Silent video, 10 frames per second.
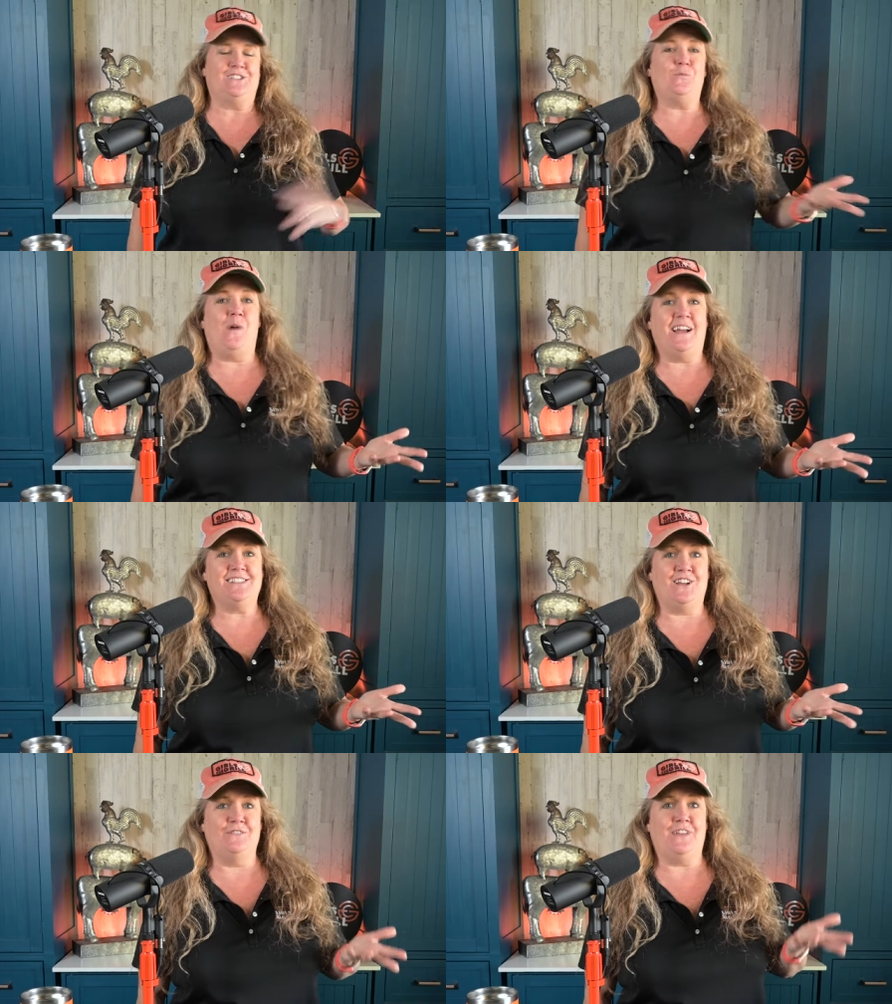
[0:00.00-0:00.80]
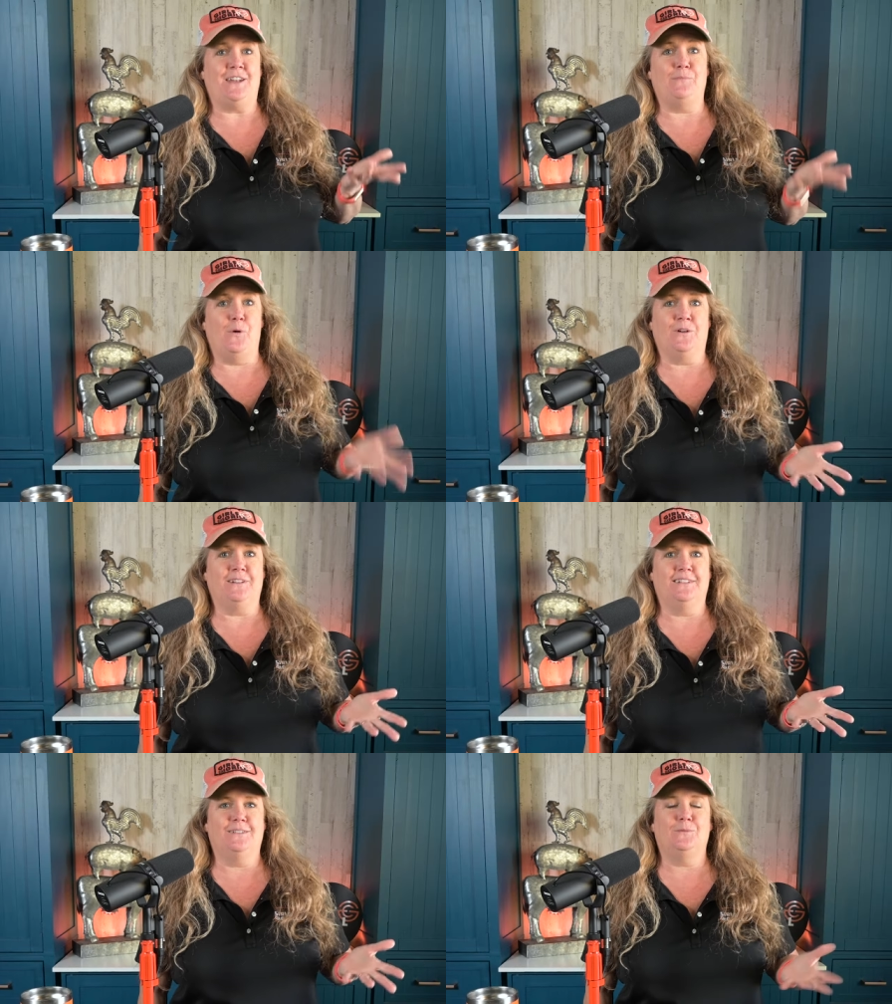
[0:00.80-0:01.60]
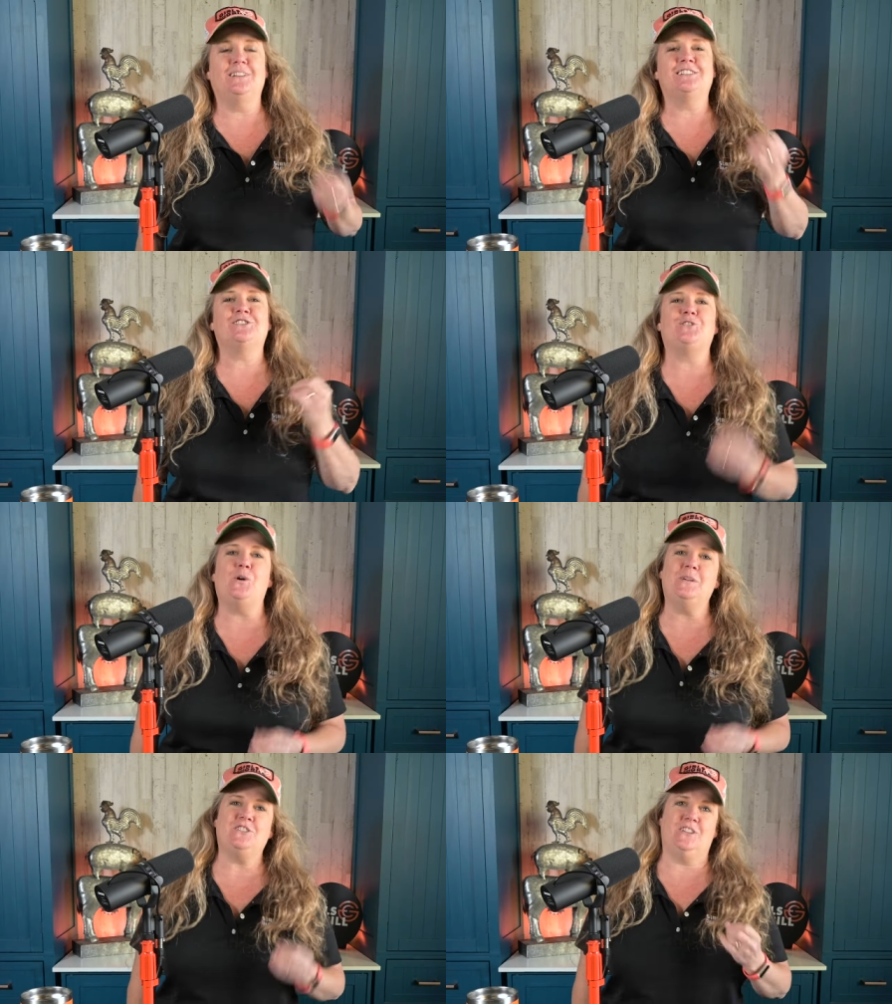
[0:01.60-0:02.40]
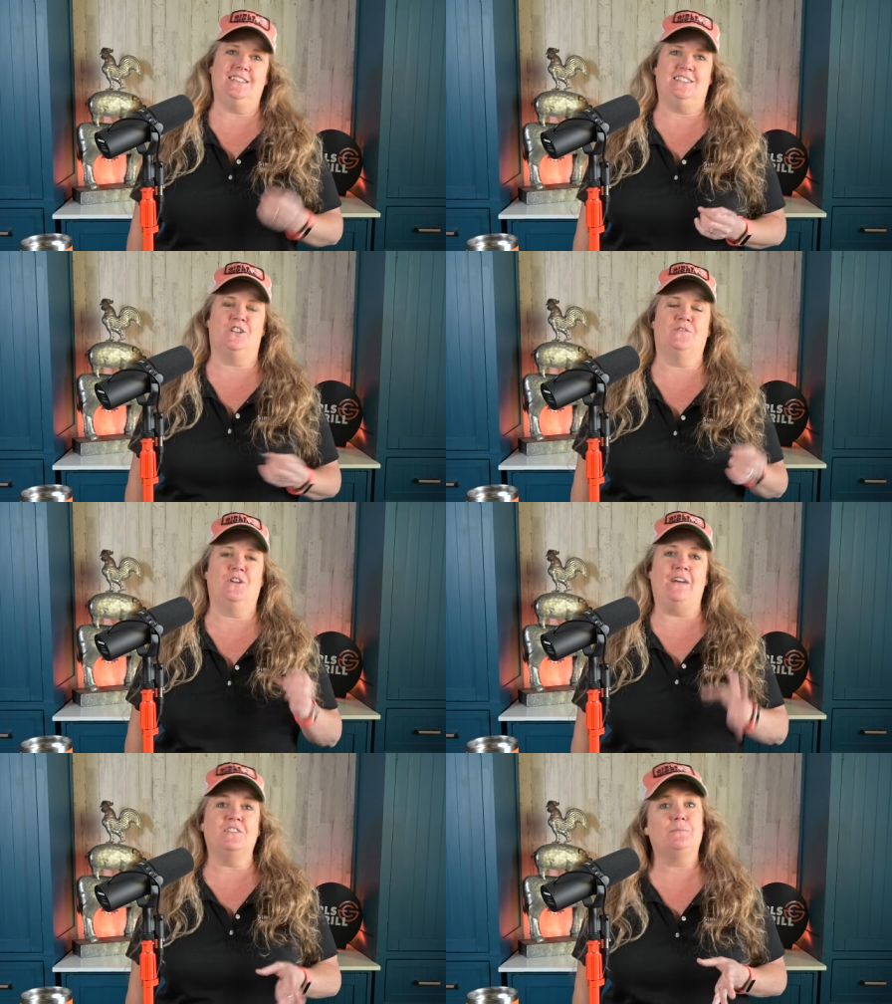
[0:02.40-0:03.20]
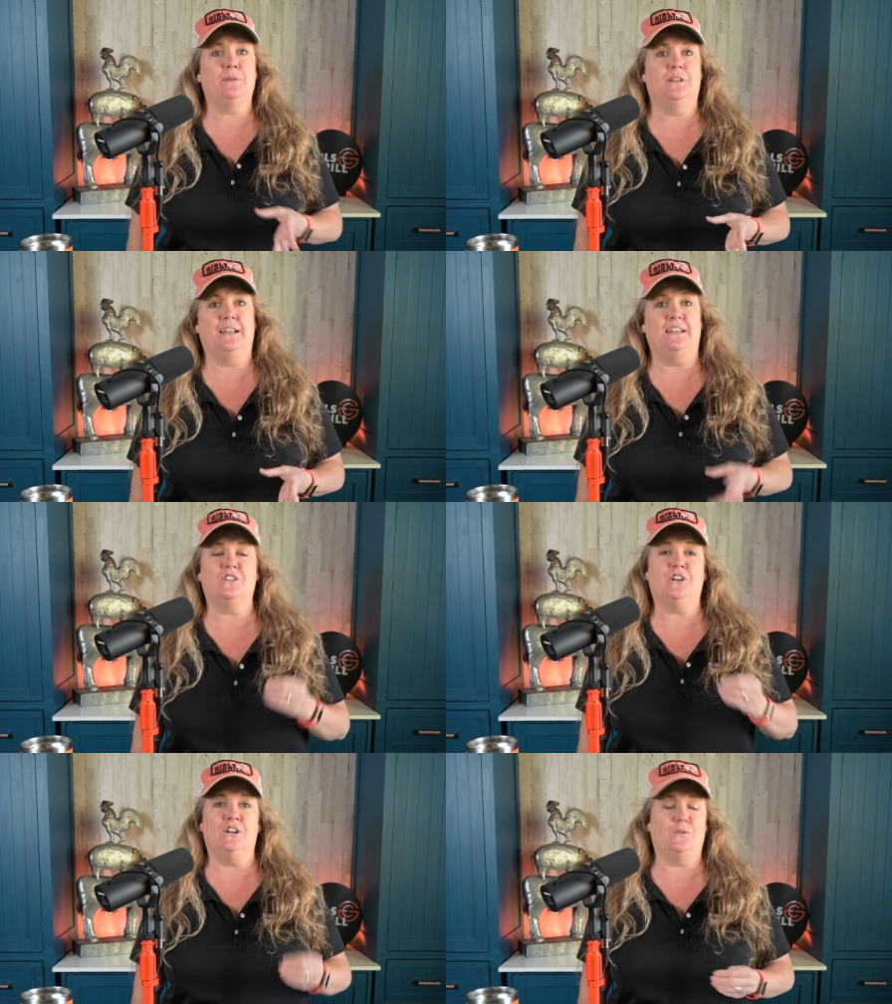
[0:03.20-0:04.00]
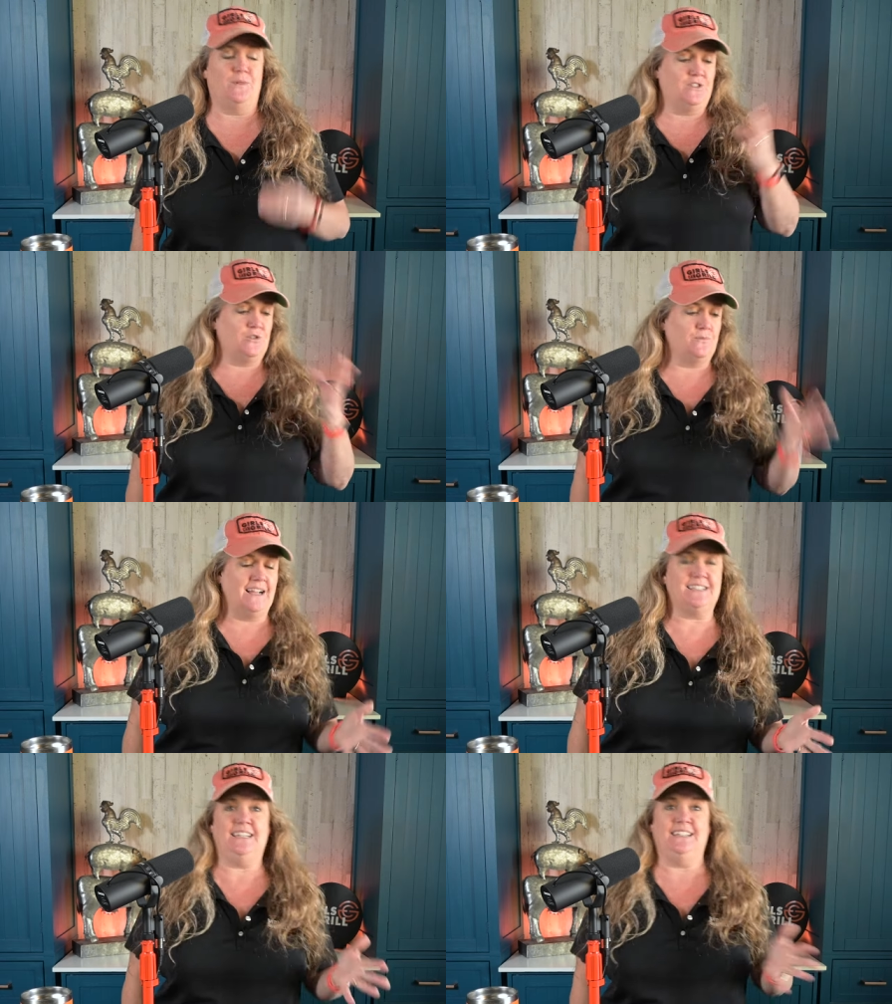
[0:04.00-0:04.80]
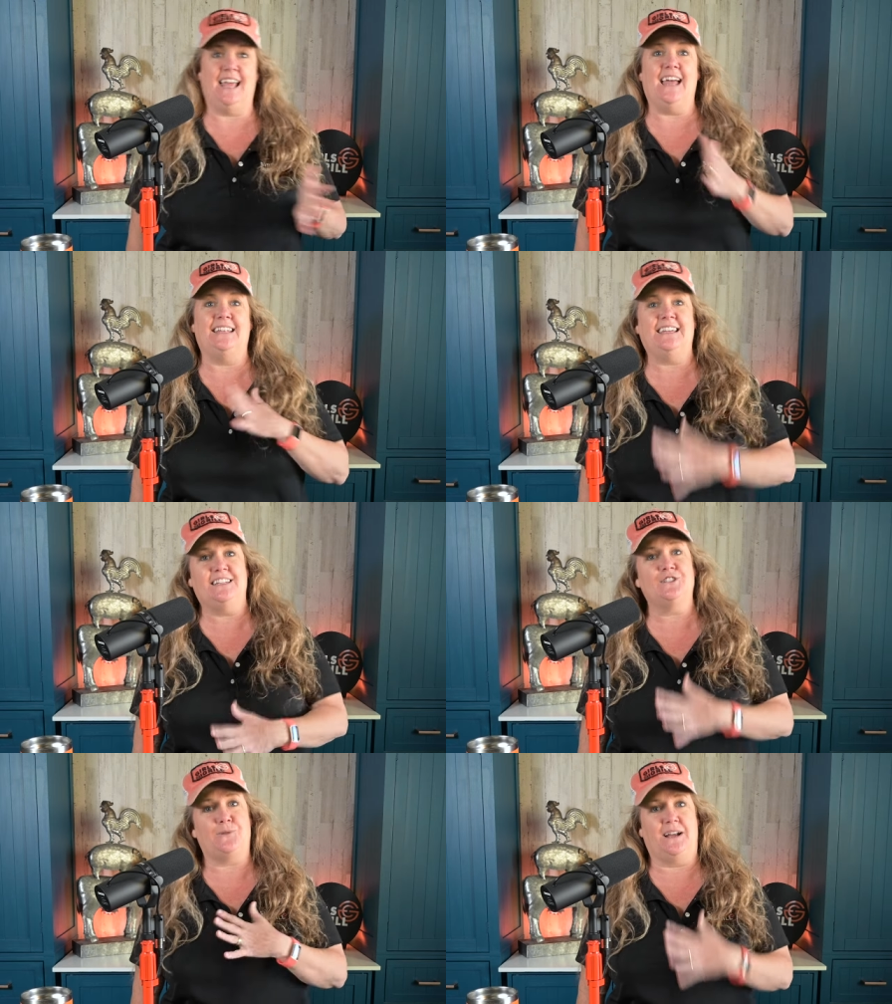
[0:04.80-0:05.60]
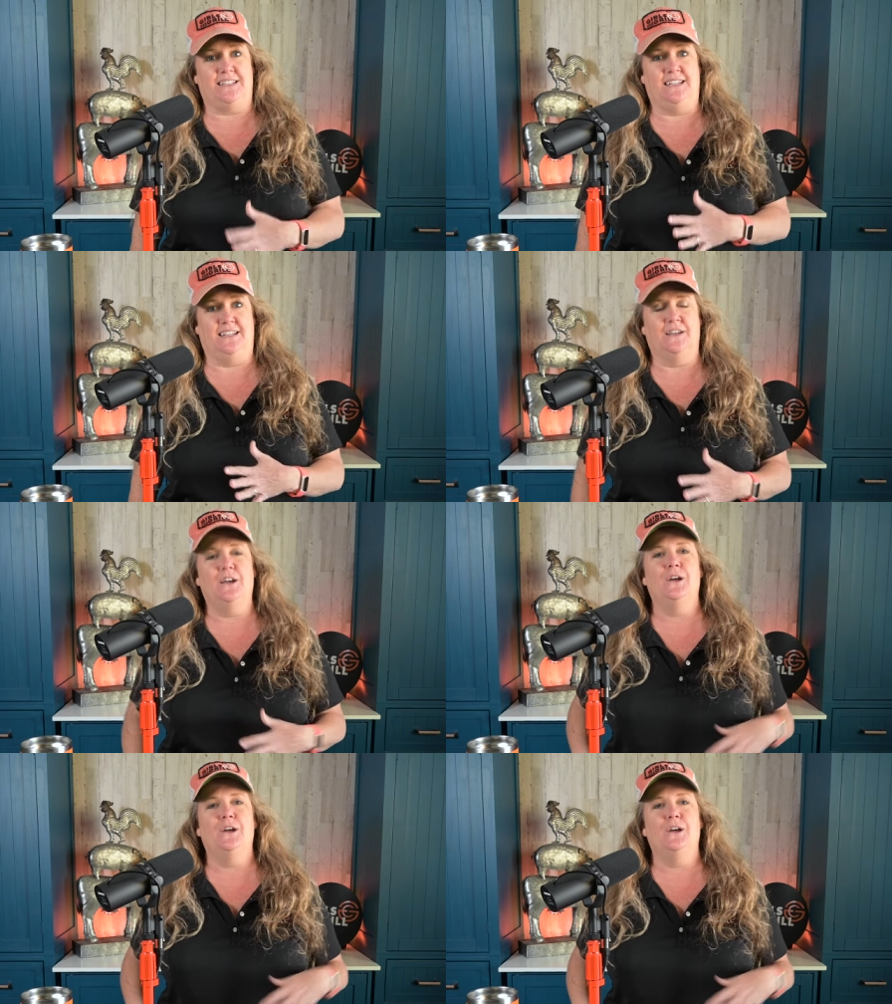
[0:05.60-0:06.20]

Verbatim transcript: So why is all of that important? Well, it so much easier if you have the ability to cook with direct heat and indirect heat.